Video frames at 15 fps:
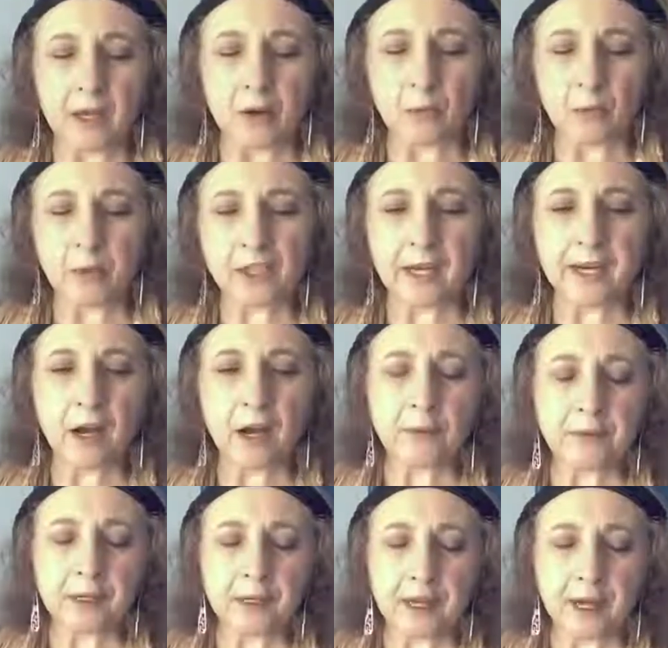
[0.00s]
which I
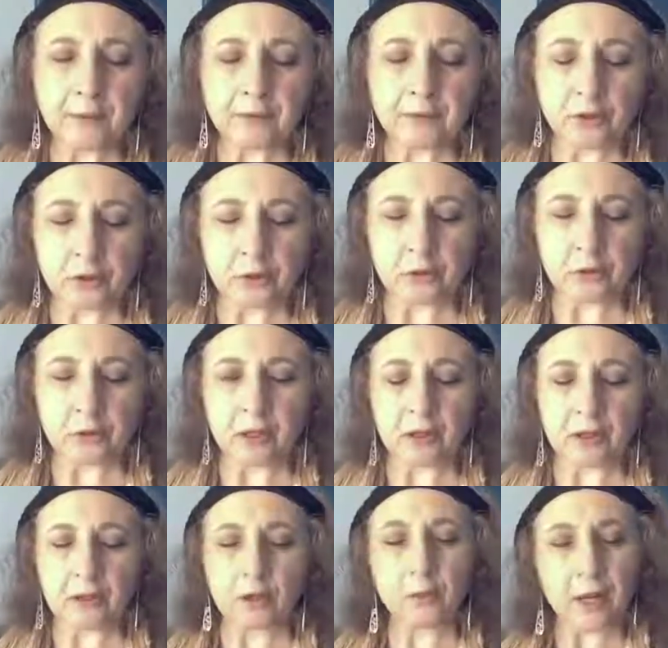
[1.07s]
often have
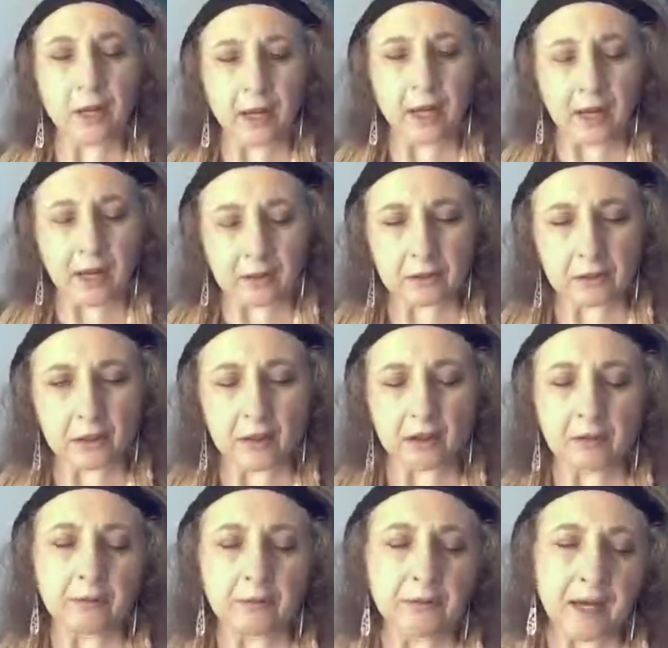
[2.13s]
to correct.
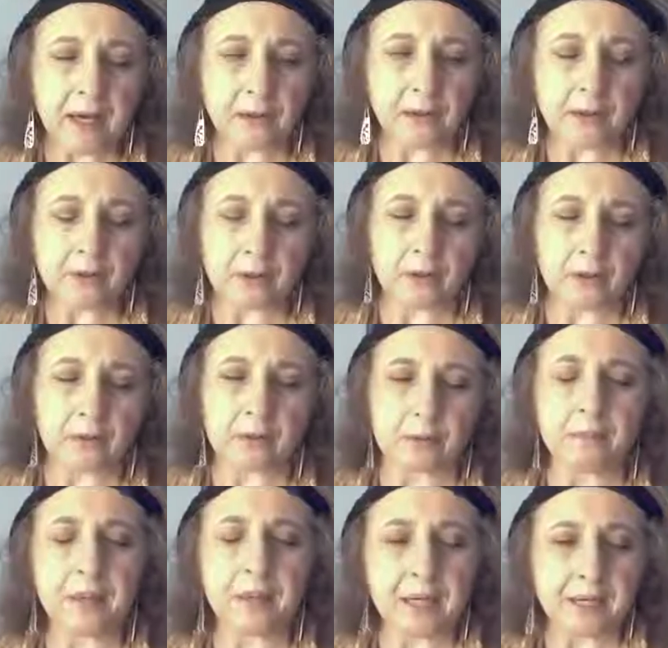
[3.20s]
The fact is there's
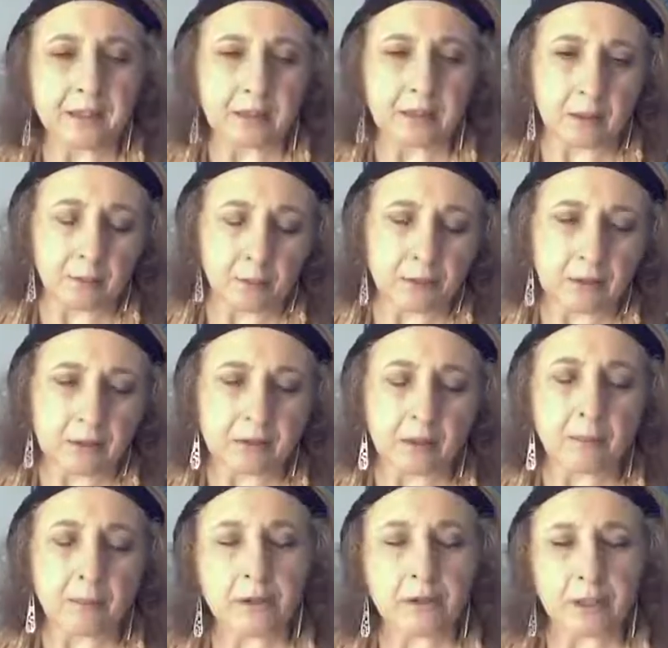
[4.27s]
many symbols. It's a
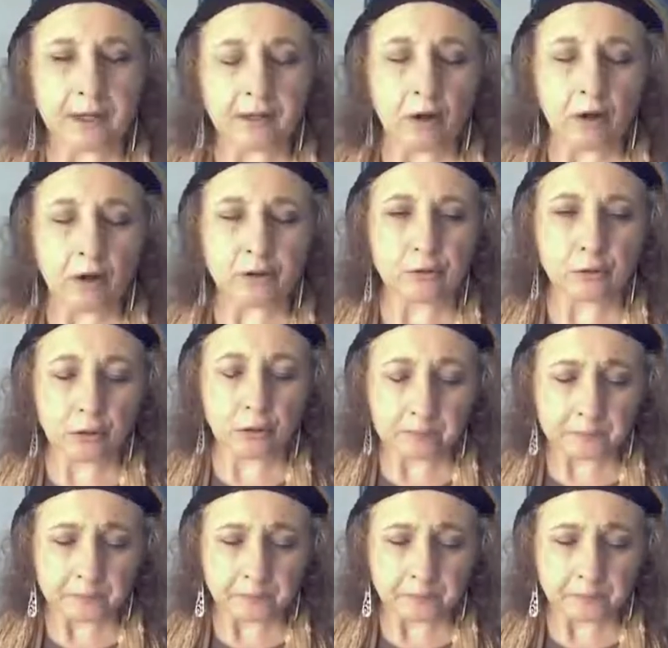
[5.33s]
multicultural,